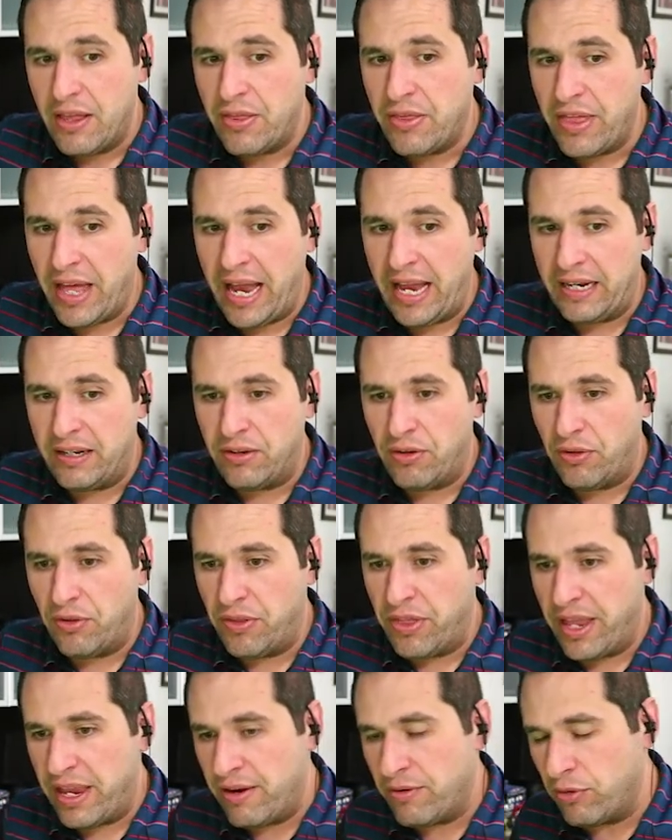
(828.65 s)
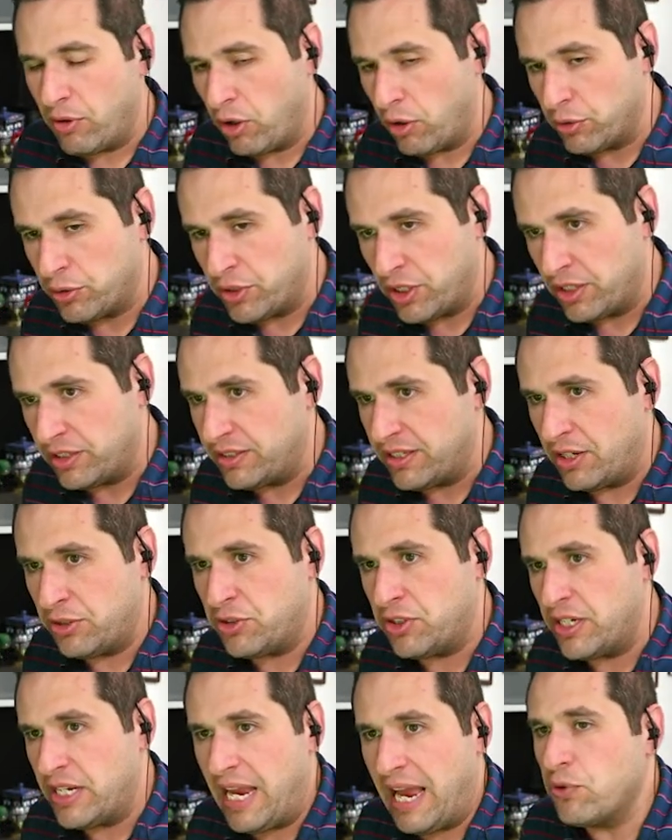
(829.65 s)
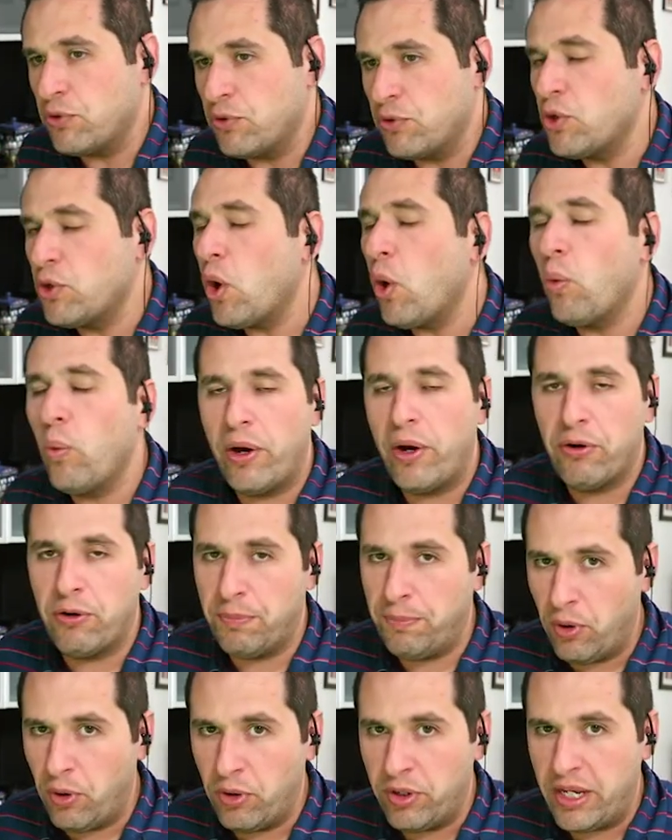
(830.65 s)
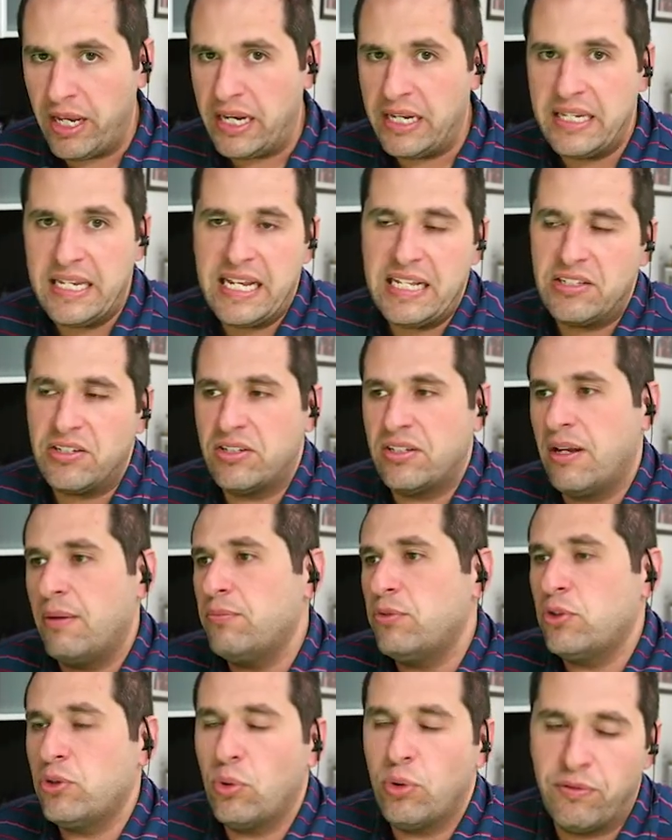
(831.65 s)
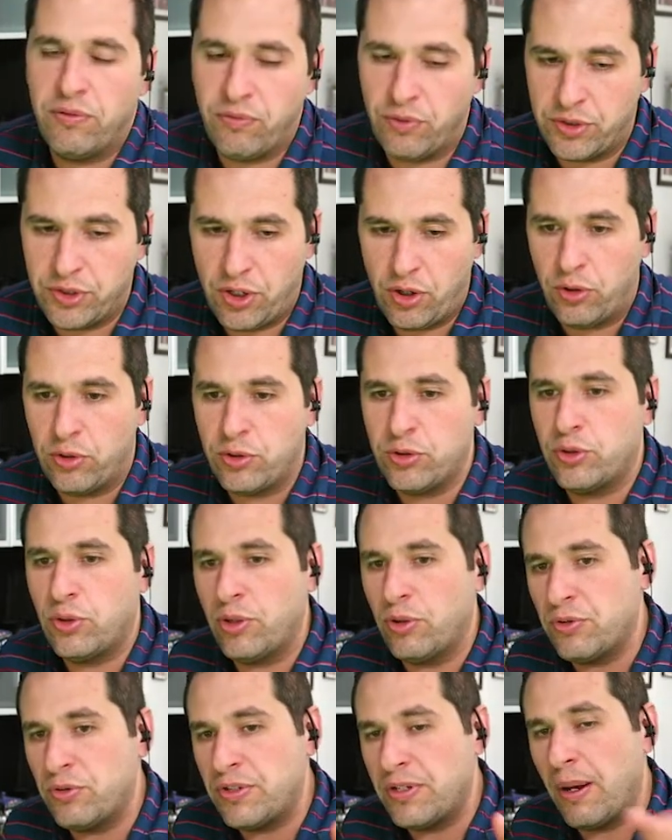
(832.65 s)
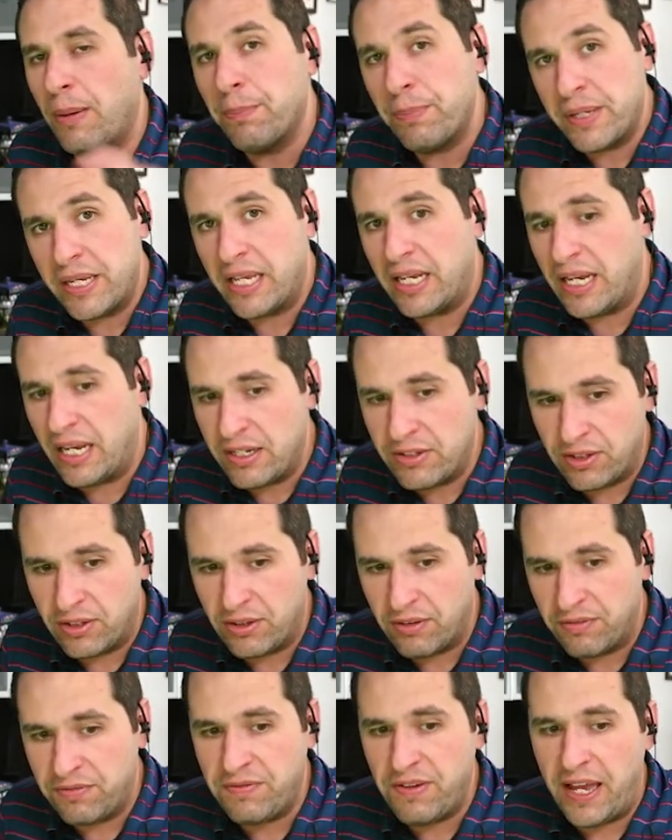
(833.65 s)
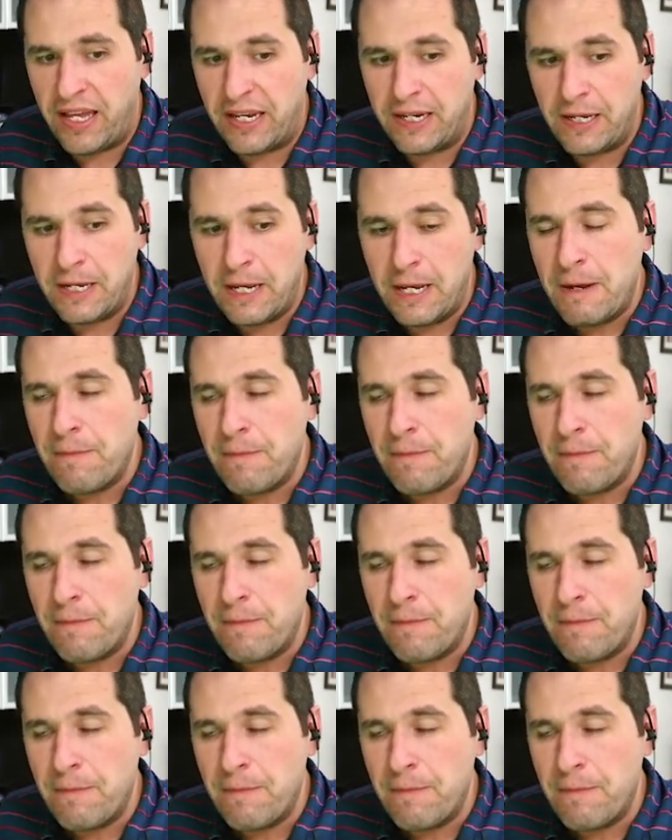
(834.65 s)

that they are essentially have nowhere to put it needs some sort of return so they're dumping it into the Fed